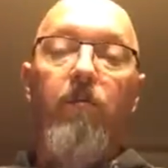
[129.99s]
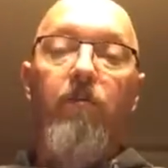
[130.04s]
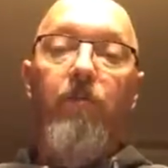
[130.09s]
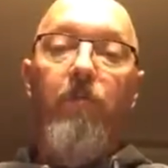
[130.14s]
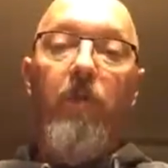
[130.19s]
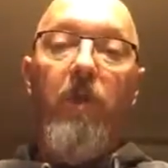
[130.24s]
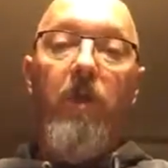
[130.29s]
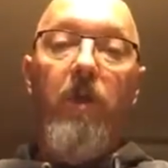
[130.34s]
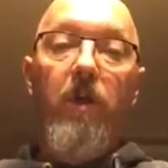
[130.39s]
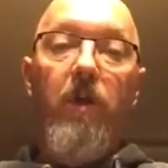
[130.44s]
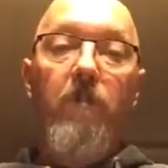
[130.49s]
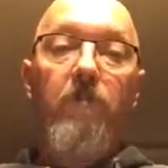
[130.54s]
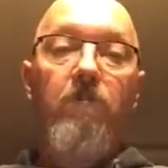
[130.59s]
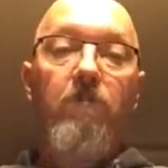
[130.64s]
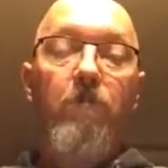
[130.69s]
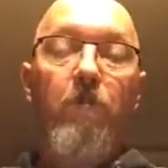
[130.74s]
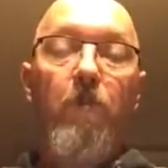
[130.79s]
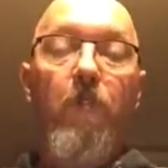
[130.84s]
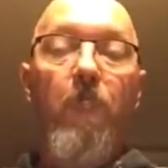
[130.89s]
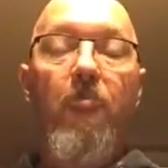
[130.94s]
From there,
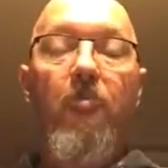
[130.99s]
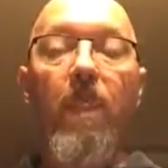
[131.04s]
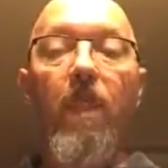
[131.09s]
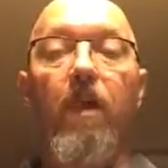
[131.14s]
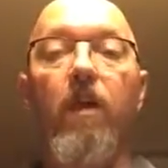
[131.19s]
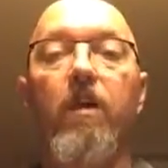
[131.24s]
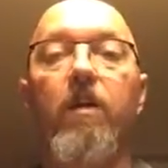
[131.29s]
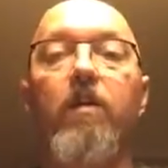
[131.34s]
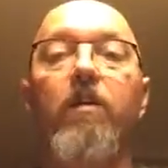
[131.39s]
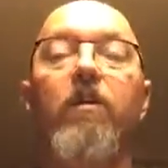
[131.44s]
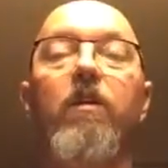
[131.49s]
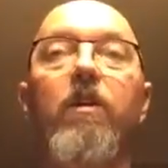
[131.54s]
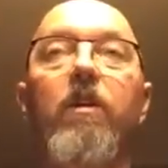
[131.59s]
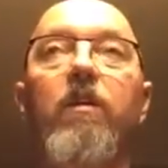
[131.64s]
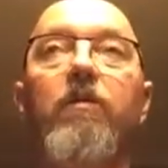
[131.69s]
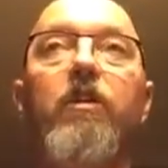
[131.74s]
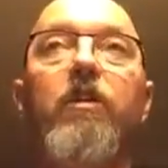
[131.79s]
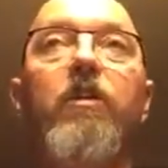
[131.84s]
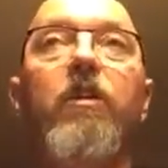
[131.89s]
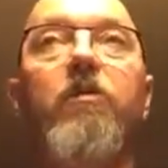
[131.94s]

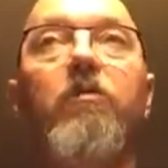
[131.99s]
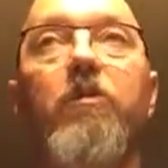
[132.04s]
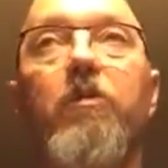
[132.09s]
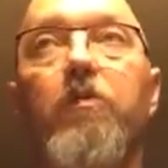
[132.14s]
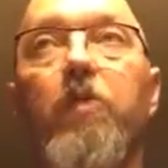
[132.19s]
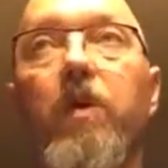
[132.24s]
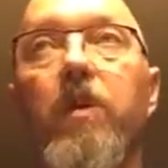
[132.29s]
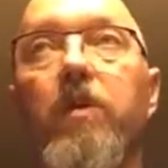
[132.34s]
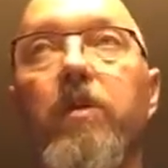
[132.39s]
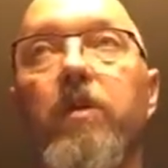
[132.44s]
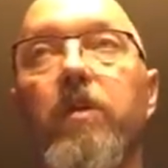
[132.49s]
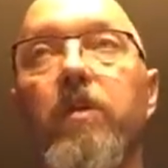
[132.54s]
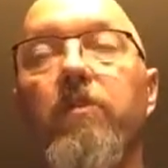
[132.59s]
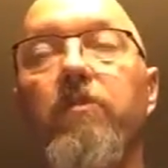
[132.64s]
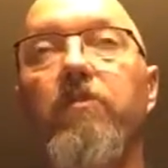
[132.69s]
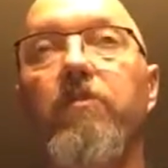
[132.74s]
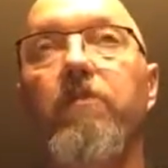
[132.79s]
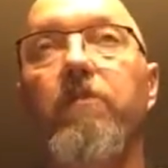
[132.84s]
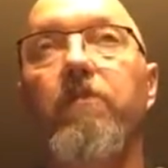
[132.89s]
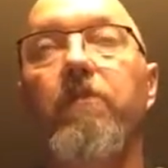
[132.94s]
if she's
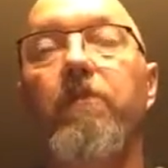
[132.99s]
unresponsive